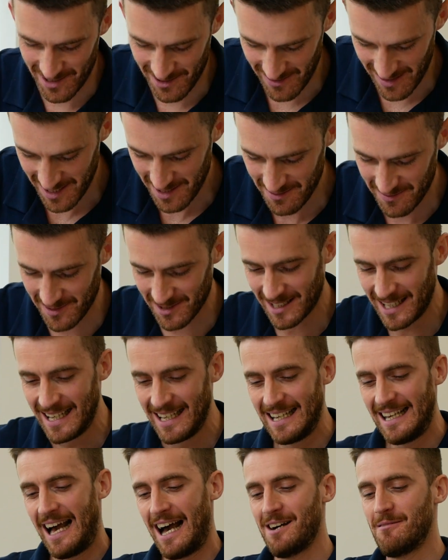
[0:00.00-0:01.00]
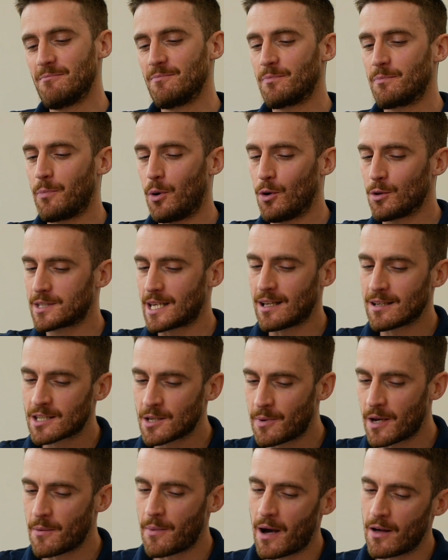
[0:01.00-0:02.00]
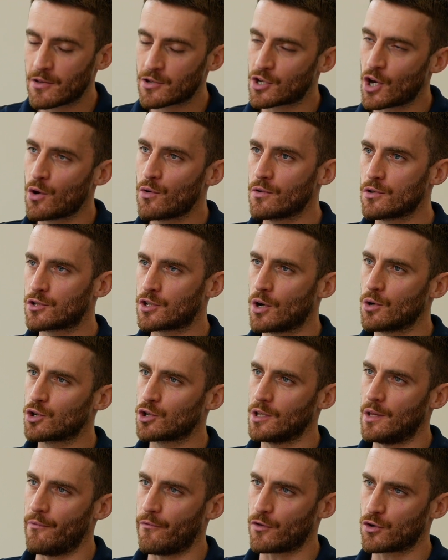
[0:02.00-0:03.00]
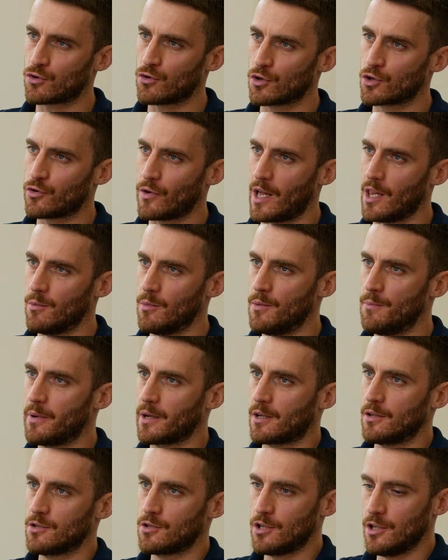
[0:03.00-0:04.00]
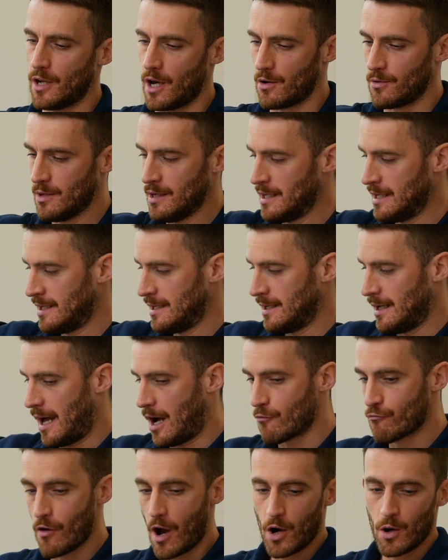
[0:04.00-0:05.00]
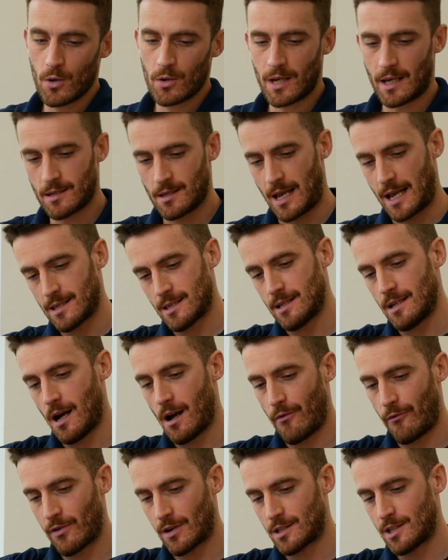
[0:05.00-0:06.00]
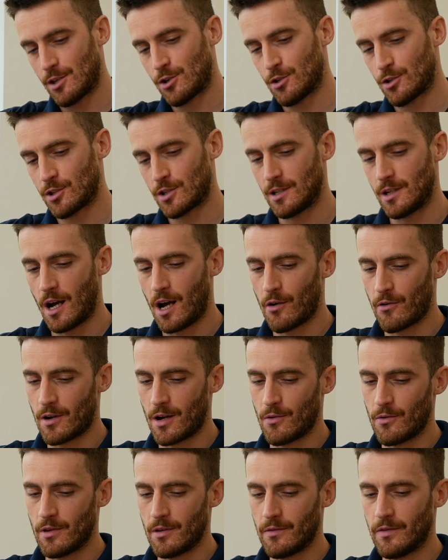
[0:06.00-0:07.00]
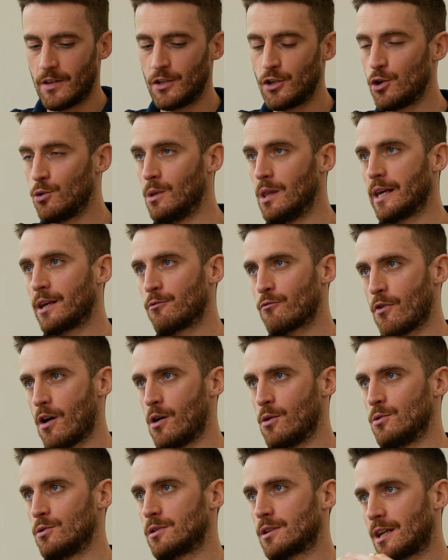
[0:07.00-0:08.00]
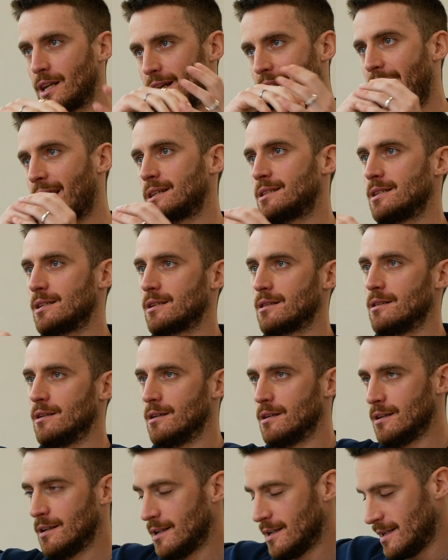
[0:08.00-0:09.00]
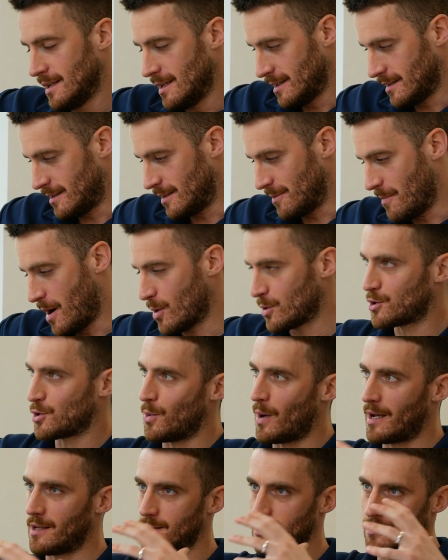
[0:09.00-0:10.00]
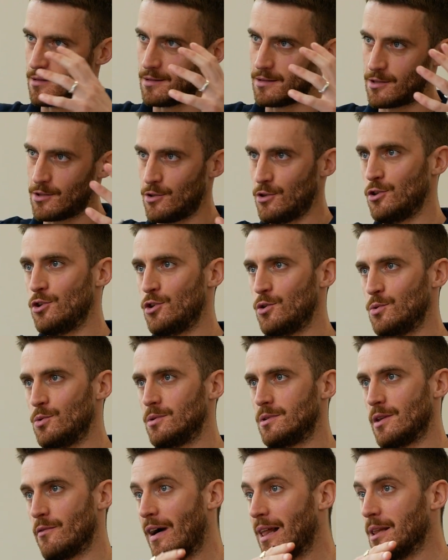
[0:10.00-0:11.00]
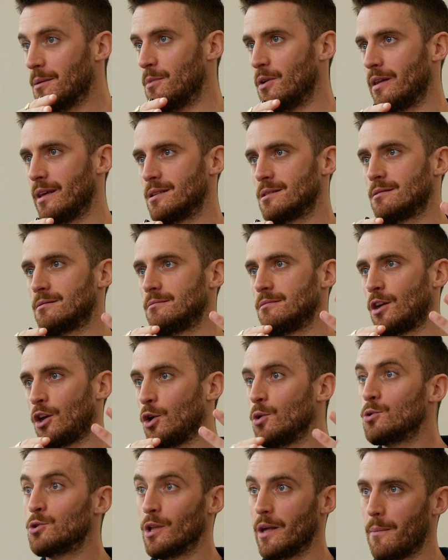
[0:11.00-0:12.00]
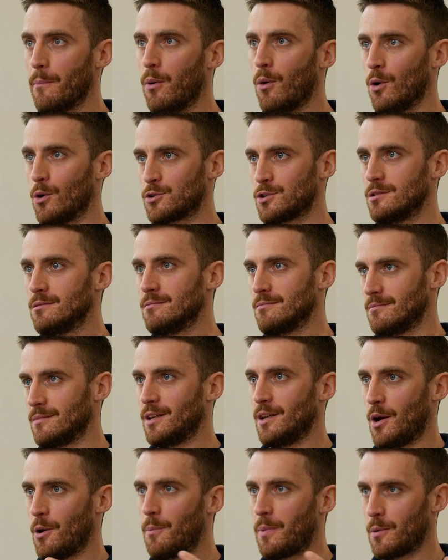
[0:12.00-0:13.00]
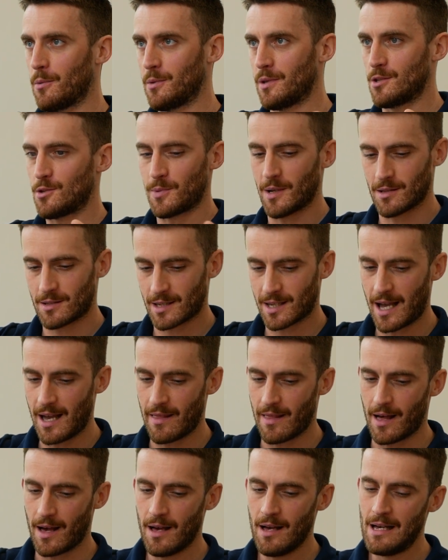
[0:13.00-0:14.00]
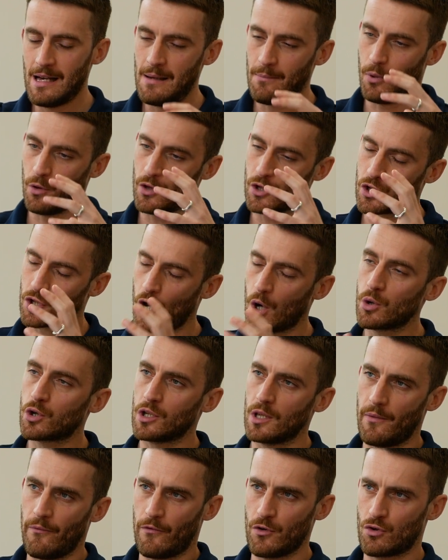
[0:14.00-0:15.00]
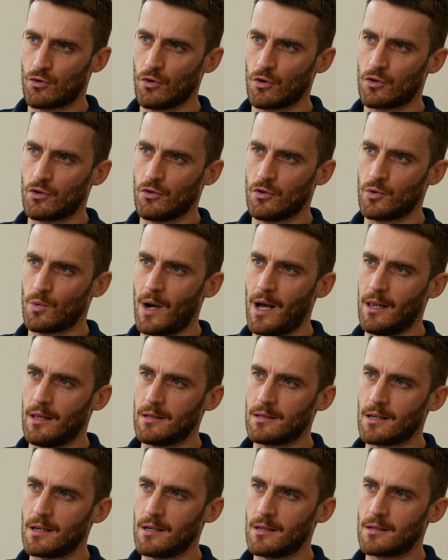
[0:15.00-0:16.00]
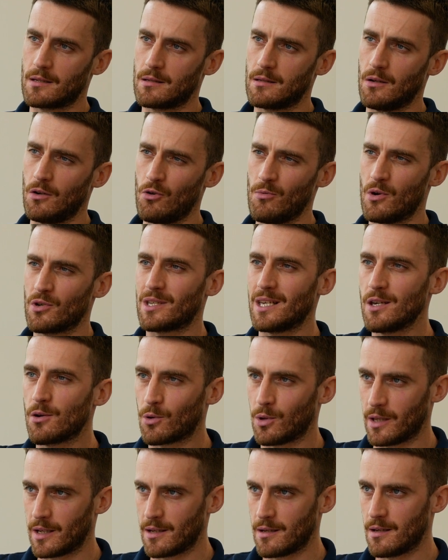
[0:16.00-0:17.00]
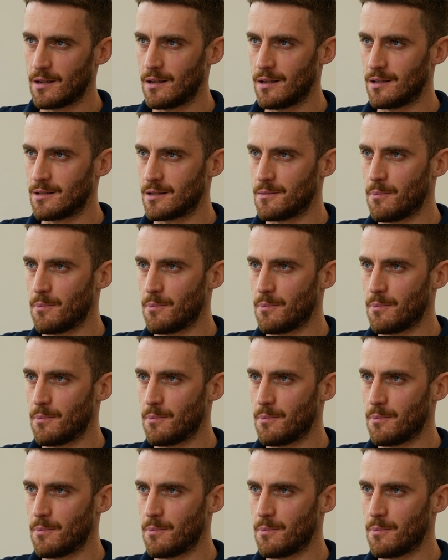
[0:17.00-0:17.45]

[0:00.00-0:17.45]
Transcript: stressful. Paul, tell us a bit about the social infrastructure element, because, you know, a road, as in our fictitious scenario, the new link road connecting the motorway to the new development is hugely important. You know, people need to be able to get there. But the social infrastructure as well is almost equally as